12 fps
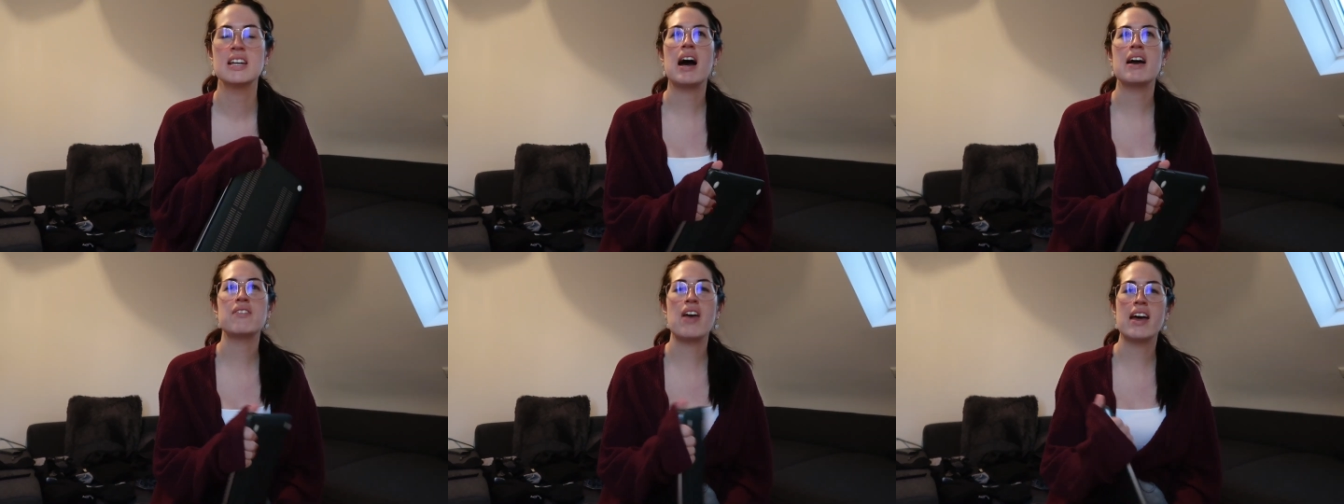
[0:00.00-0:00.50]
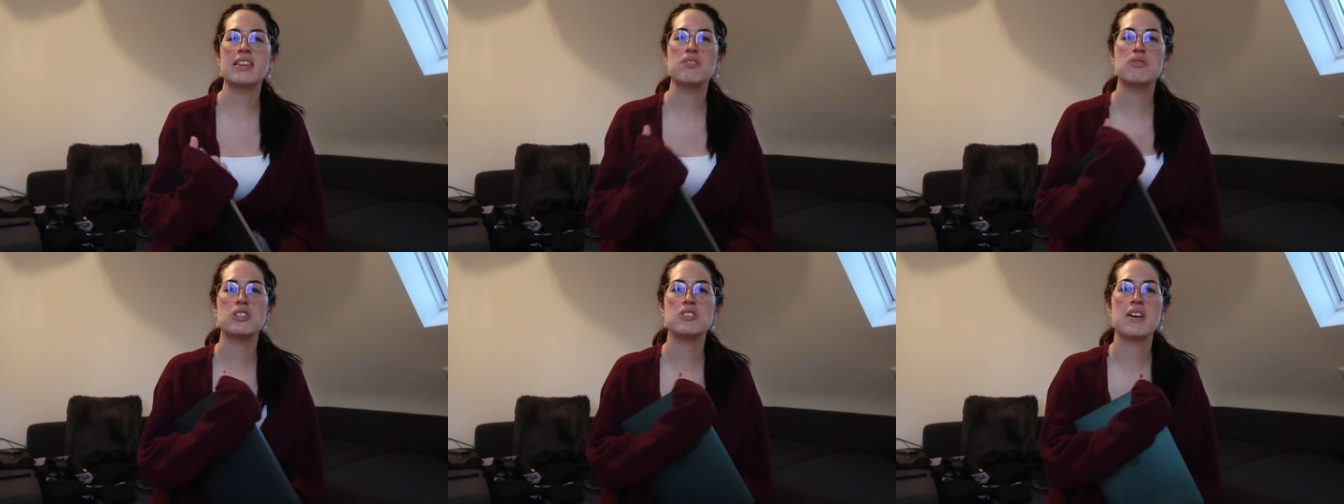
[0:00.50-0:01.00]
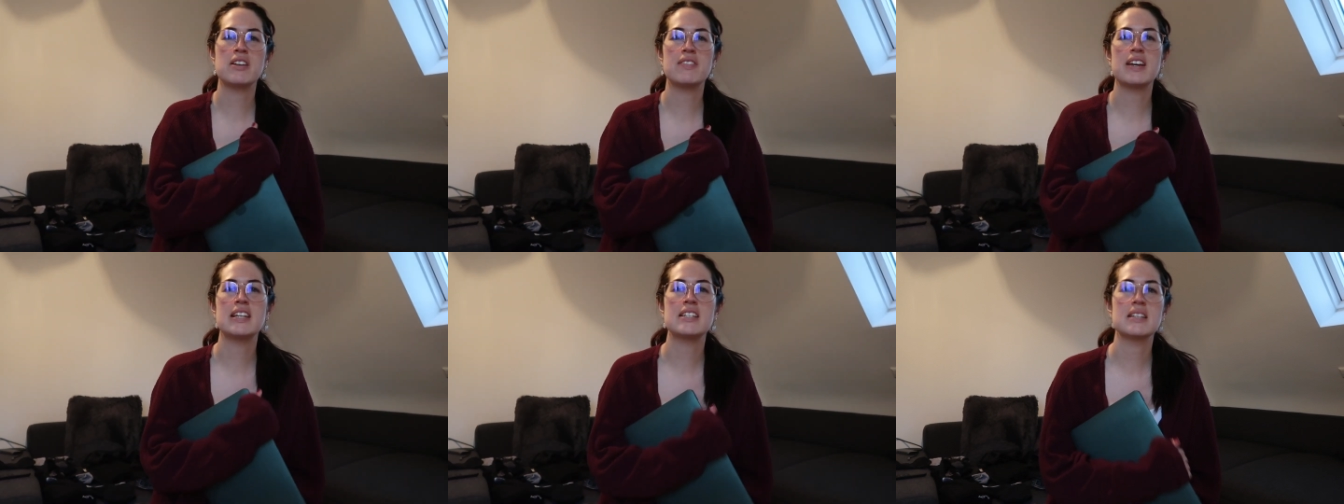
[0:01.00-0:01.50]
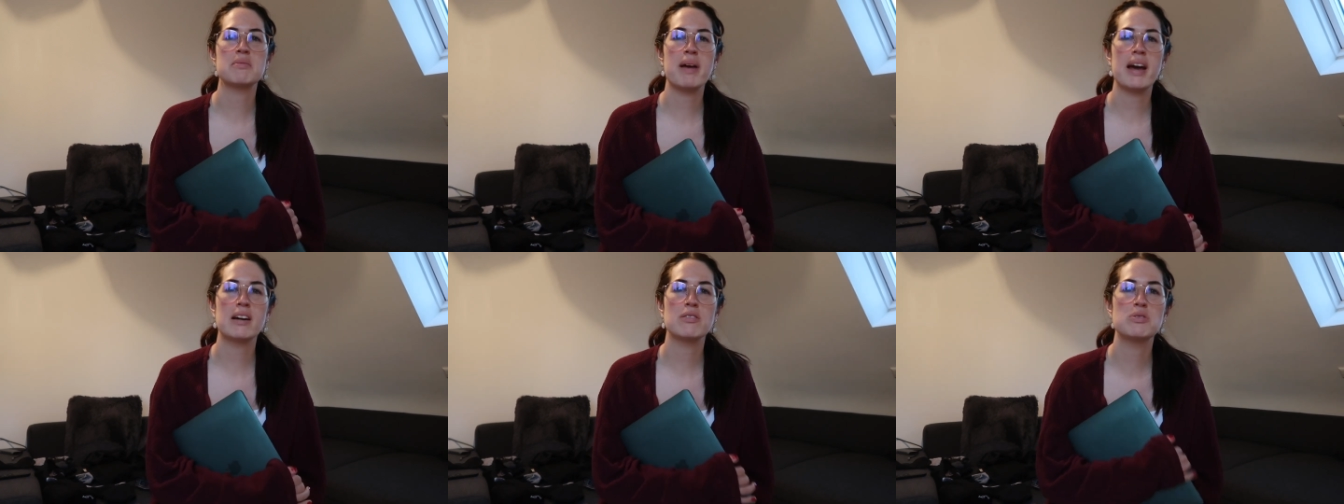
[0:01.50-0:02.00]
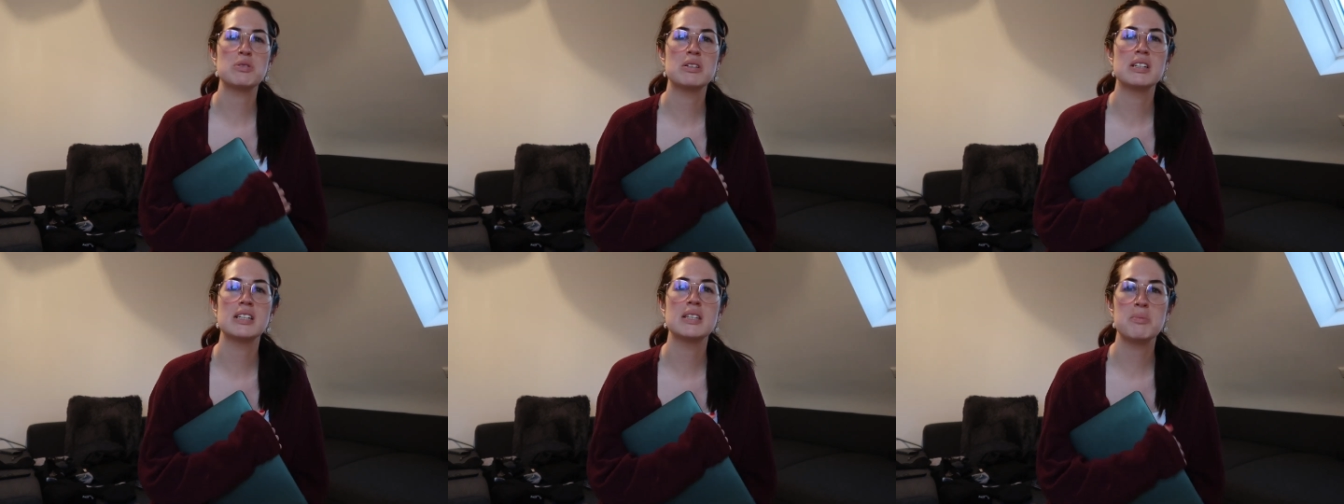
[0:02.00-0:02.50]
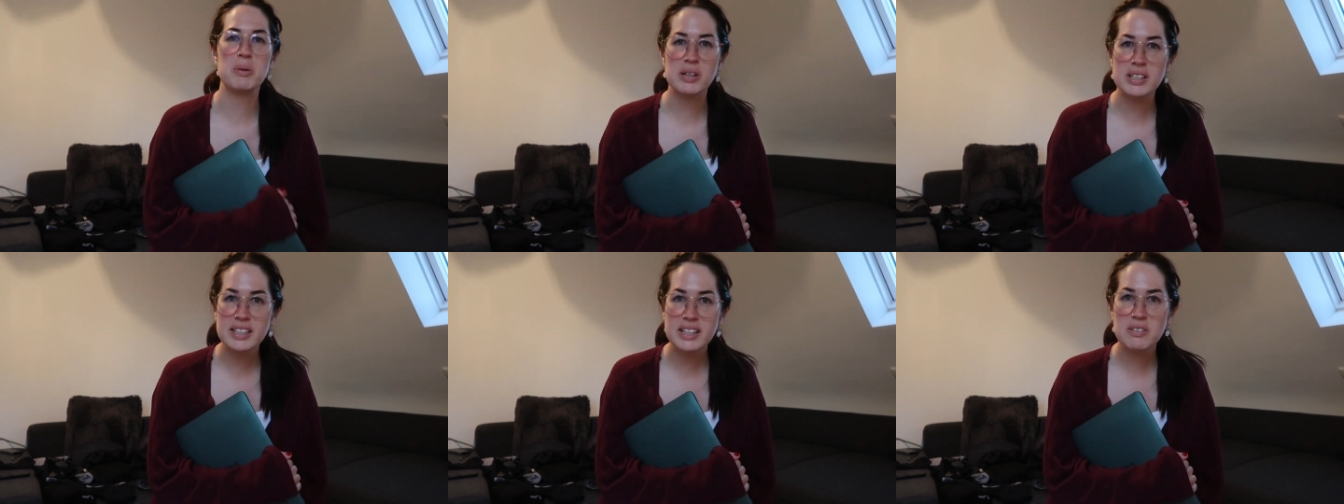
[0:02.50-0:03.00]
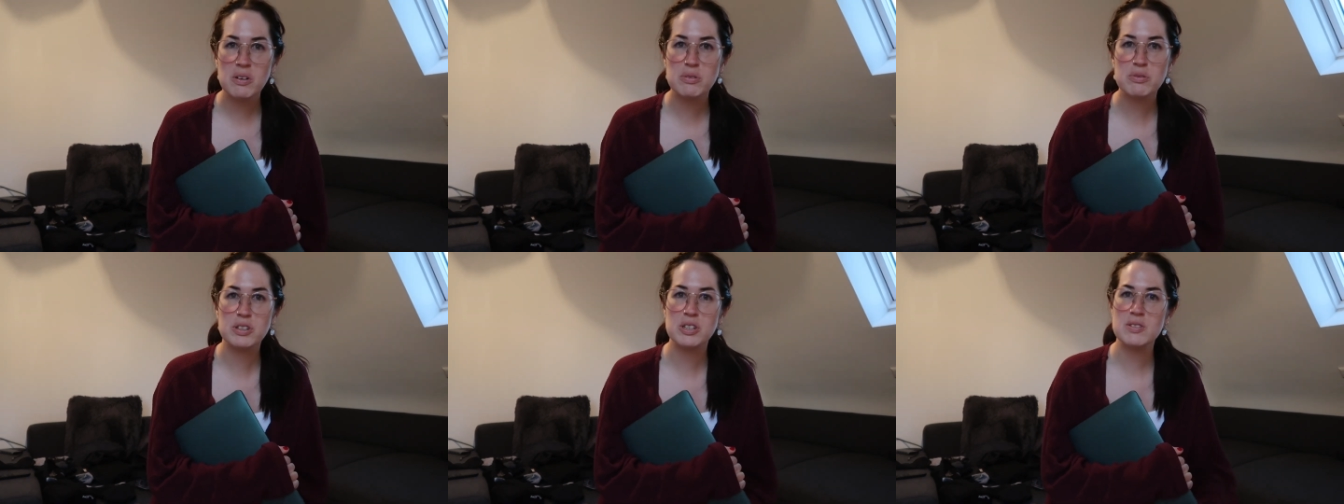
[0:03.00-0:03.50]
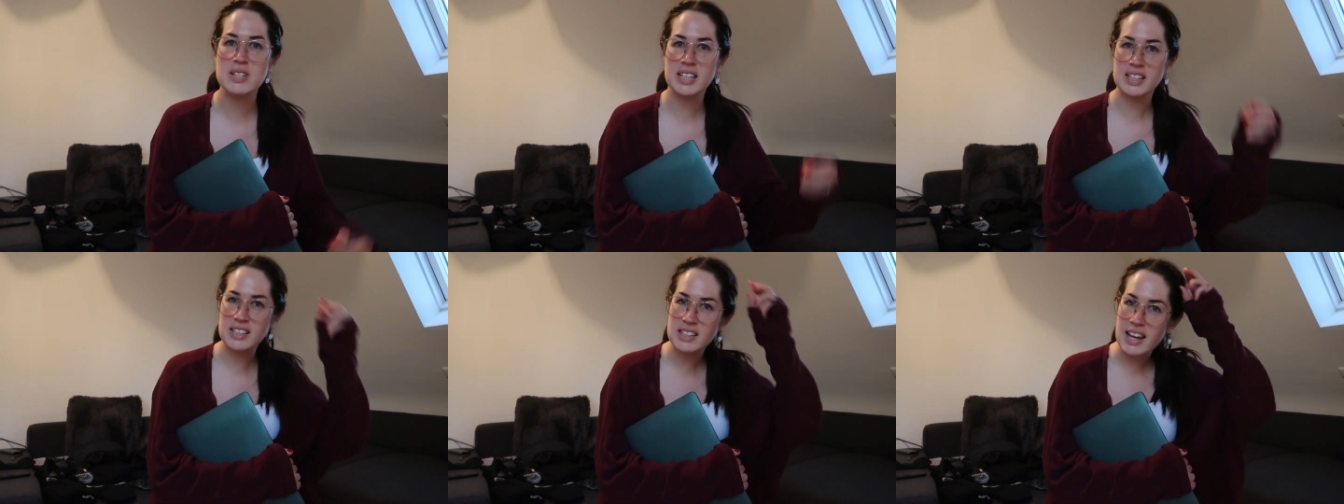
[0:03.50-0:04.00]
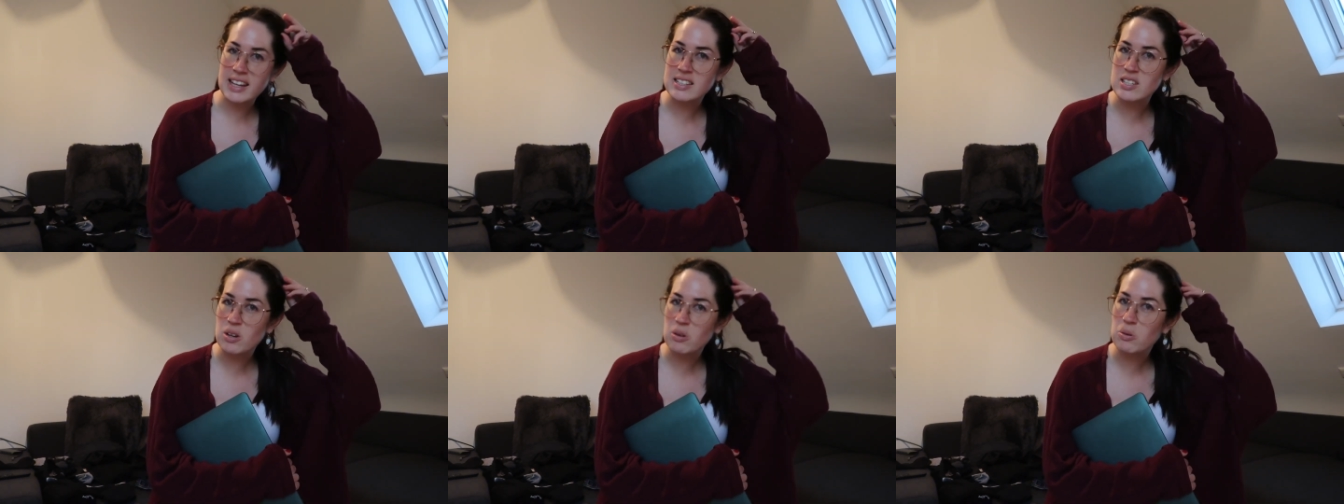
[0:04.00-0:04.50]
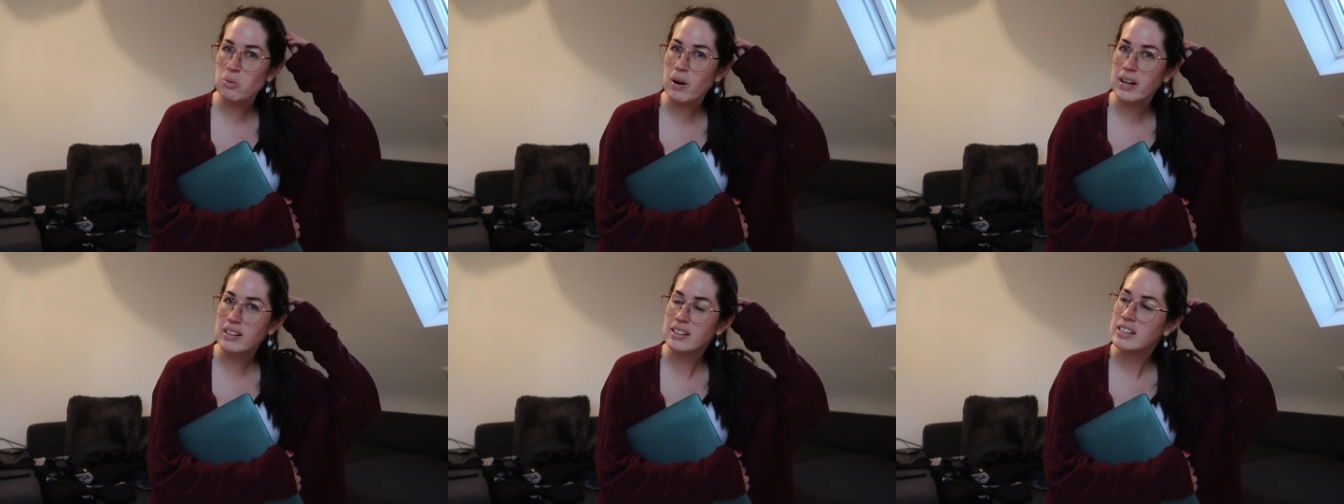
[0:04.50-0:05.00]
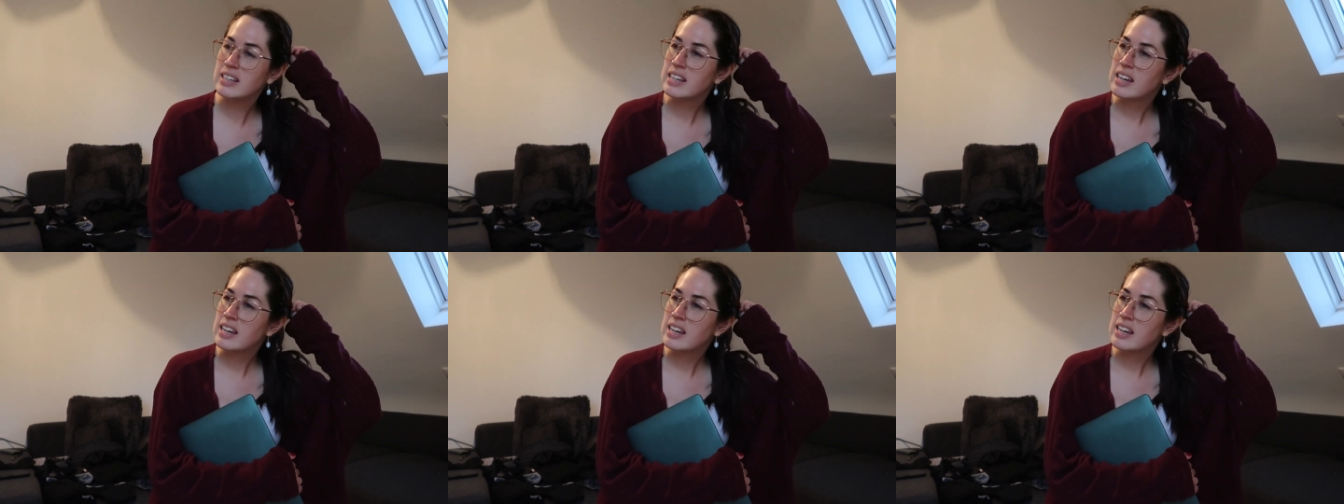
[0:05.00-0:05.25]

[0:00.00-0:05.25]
I've had the first round of editing back for the book that I wrote for New Zealand, and so while